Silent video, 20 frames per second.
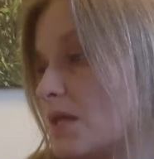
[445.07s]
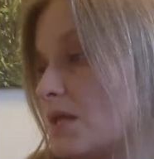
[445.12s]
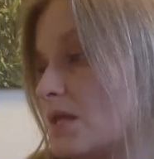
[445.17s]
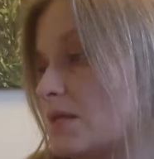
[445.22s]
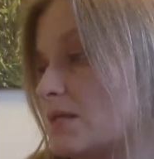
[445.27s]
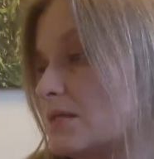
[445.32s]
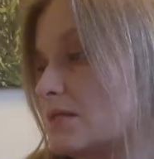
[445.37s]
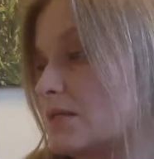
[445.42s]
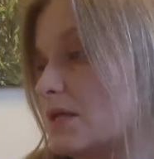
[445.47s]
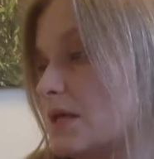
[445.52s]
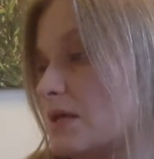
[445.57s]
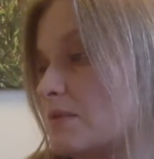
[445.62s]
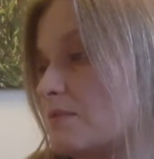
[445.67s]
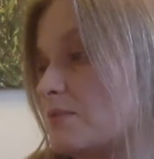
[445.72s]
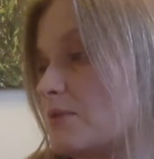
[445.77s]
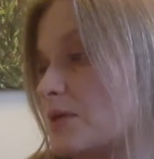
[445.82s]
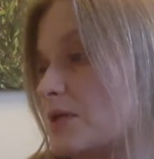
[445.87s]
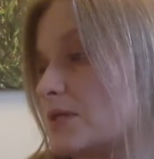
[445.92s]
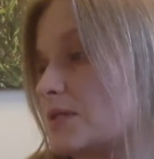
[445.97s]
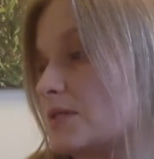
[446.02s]
His tight
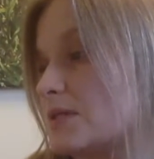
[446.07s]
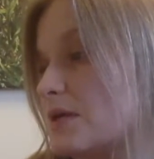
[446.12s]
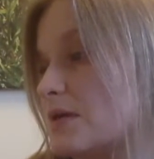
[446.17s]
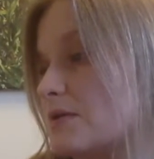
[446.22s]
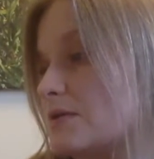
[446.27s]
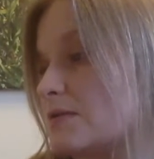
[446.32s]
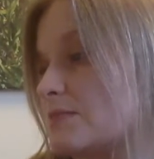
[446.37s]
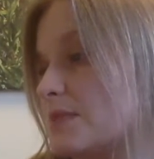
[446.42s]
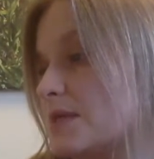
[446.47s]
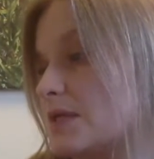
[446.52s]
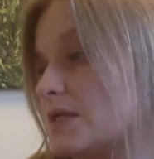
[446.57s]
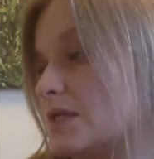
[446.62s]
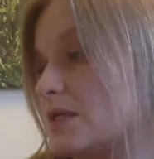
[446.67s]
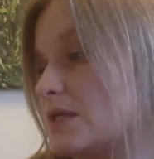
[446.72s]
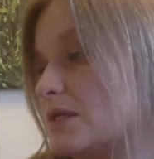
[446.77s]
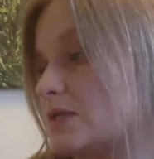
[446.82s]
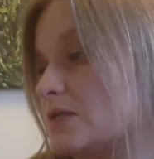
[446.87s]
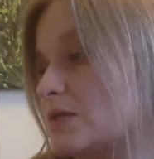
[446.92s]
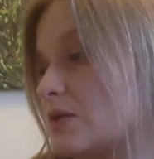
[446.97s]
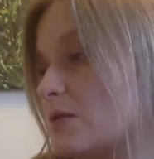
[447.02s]
embrace tells me
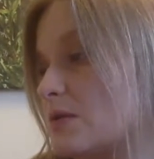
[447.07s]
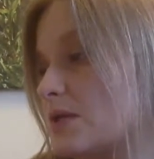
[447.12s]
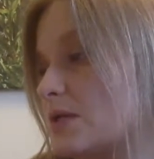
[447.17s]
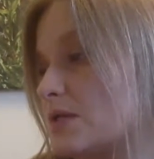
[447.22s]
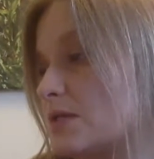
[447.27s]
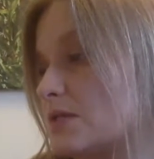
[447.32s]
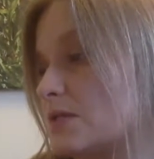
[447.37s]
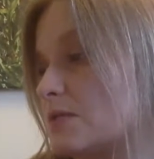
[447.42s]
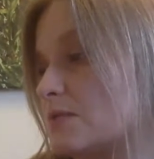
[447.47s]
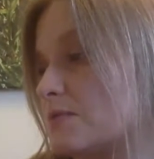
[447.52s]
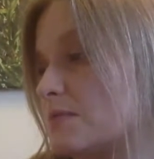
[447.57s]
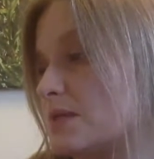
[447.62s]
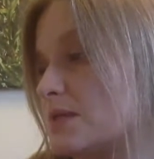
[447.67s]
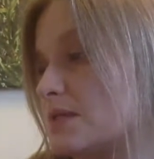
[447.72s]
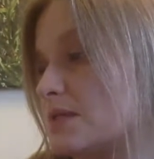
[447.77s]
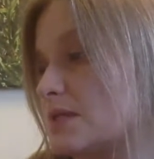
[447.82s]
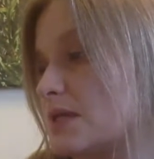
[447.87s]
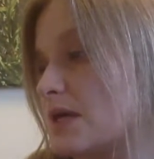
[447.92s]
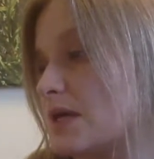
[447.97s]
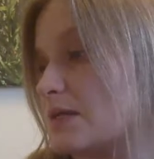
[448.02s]
he is going to
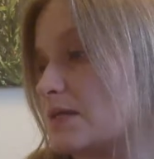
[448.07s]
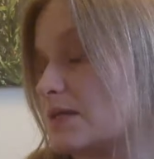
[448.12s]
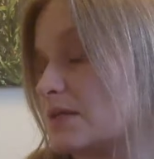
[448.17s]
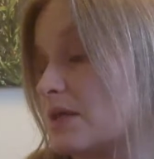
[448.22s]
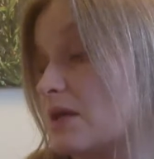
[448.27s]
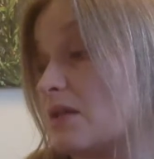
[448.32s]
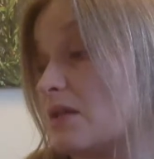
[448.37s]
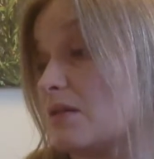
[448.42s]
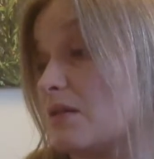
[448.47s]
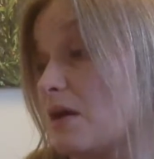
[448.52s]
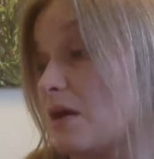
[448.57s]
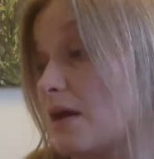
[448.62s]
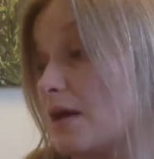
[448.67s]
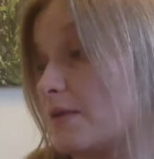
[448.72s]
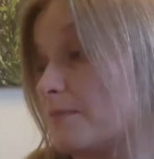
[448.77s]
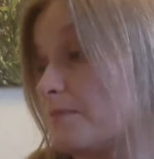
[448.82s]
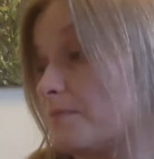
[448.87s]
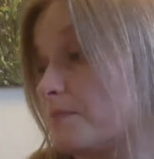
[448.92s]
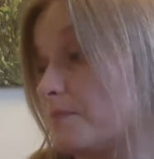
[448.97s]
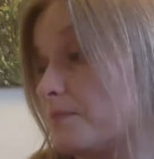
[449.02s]
miss us a lot.